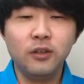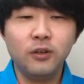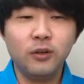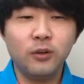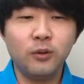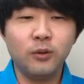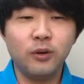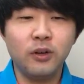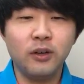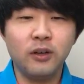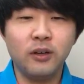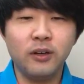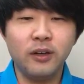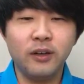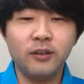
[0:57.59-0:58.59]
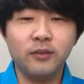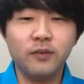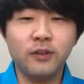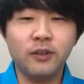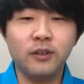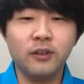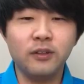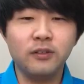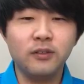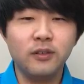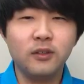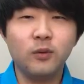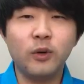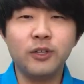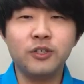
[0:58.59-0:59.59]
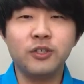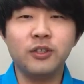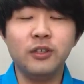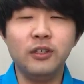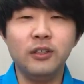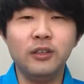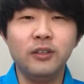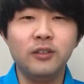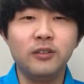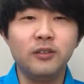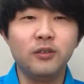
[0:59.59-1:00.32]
or have watched the